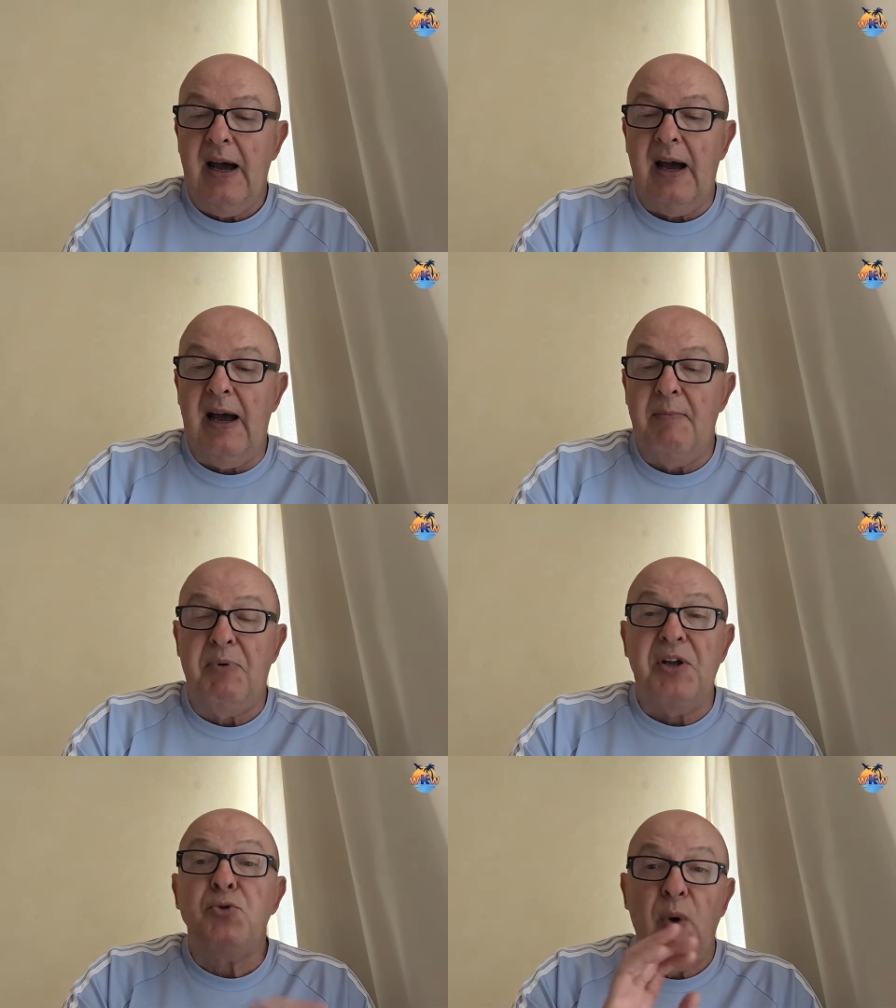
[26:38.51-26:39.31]

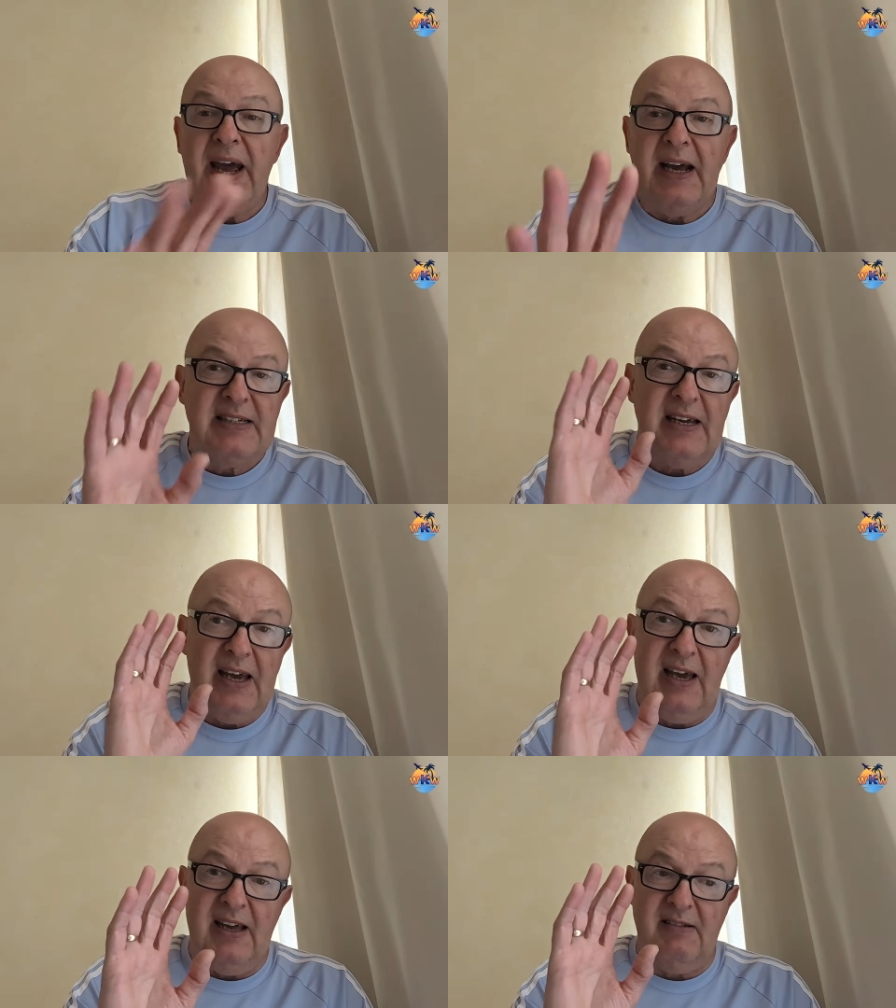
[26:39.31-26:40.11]
But it's worked
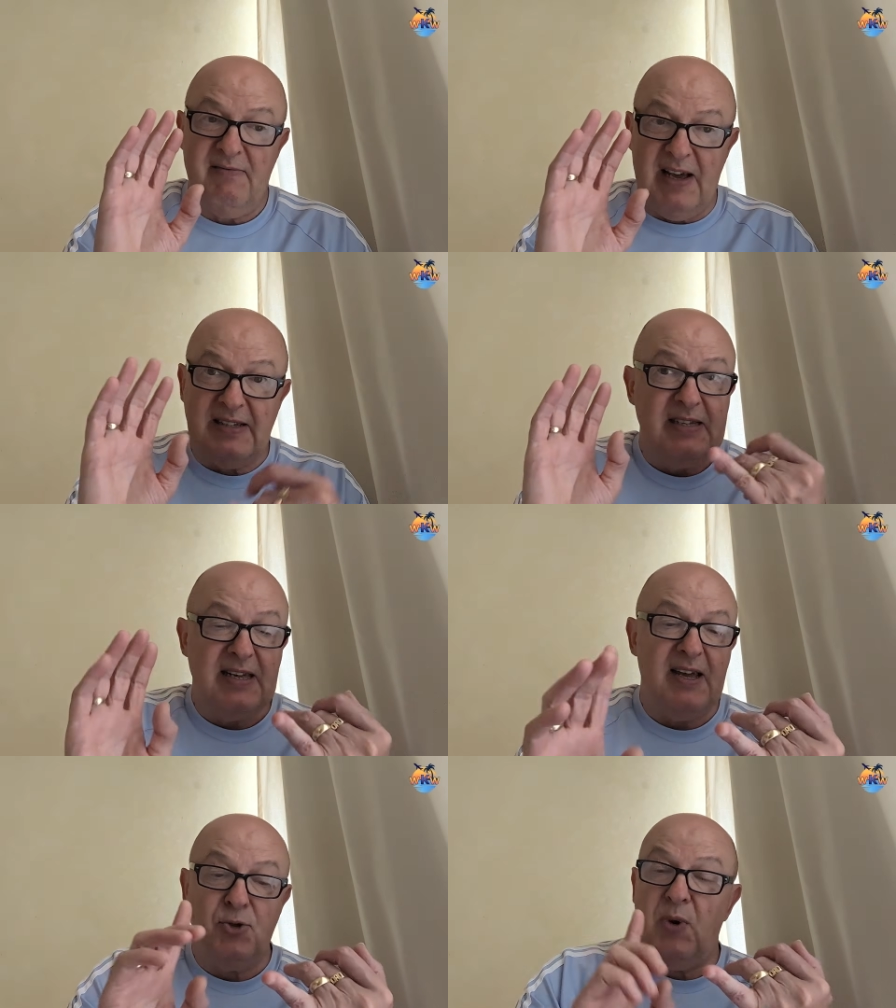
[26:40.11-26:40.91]
in, as I
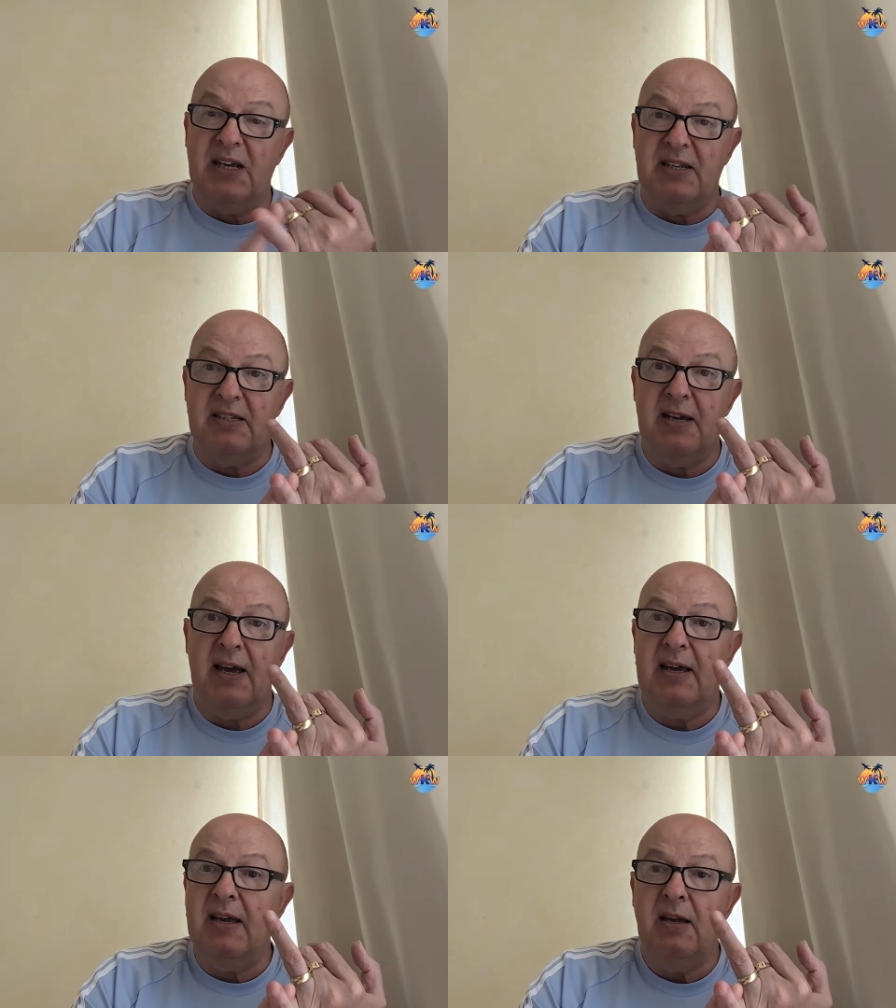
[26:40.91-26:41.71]
say, it's worked in
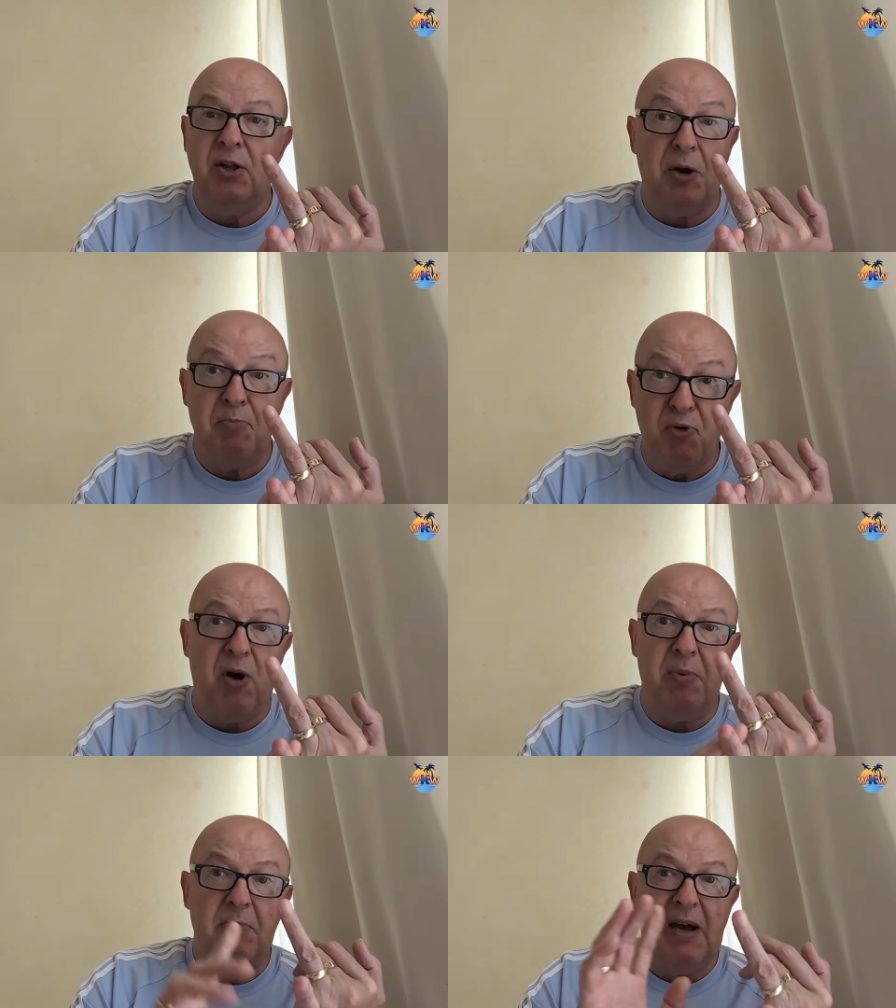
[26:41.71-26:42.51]
Turkey, not a
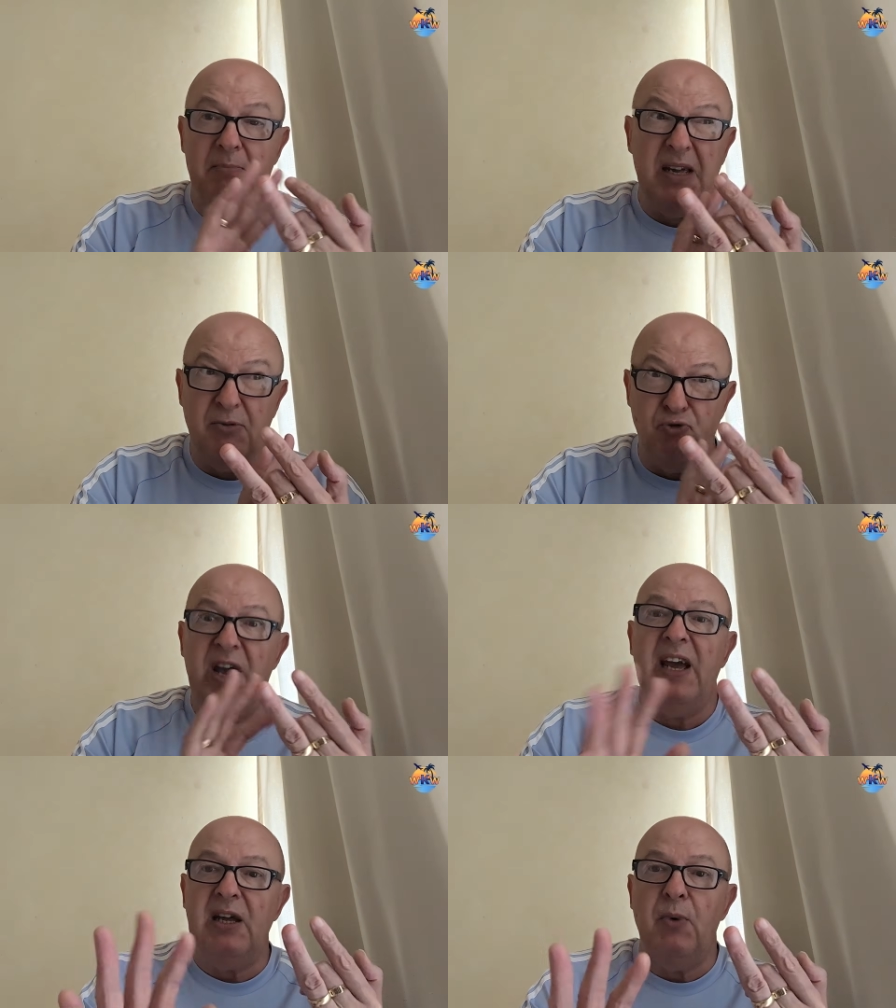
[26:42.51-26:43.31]
problem. I mean,
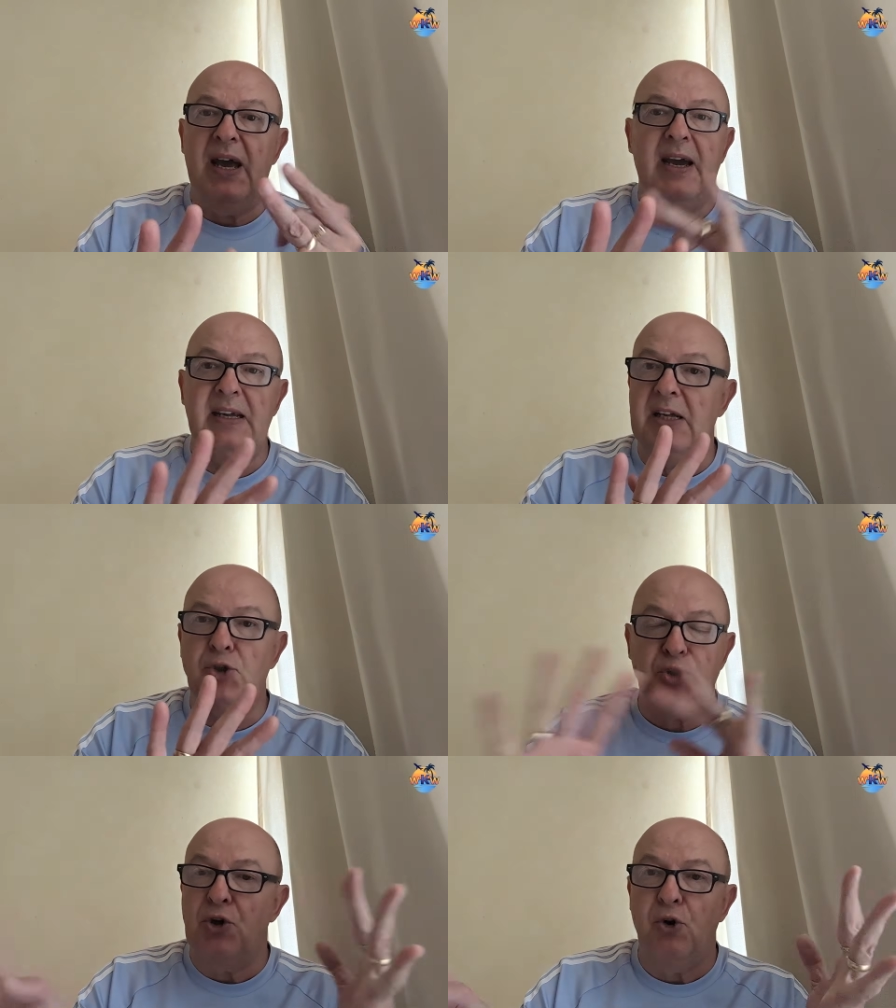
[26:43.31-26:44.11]
really working. It
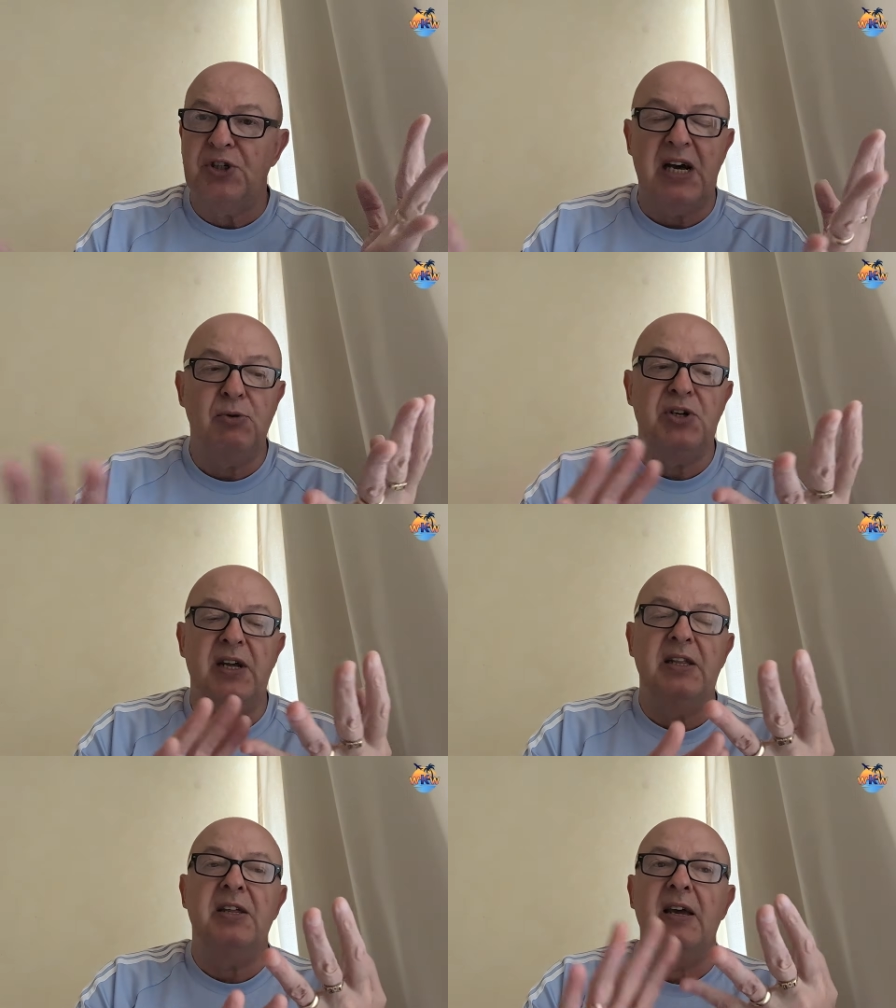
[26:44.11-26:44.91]
doesn't cut out or
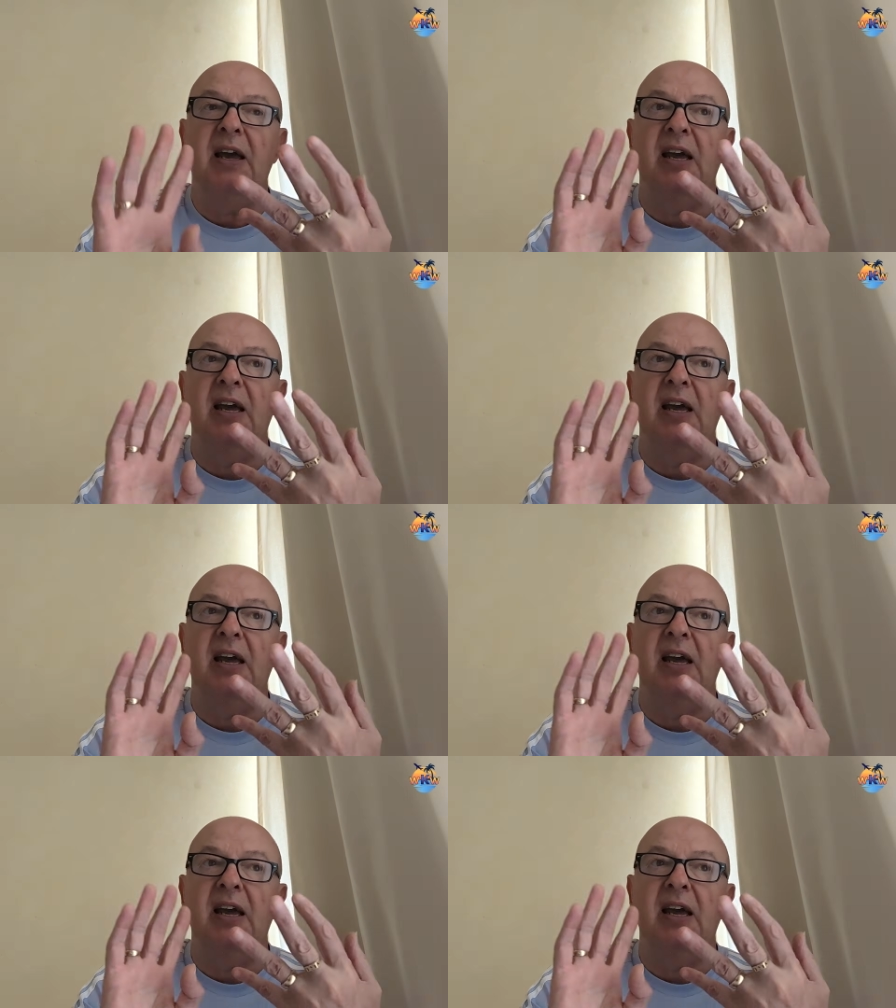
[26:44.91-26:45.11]
anything.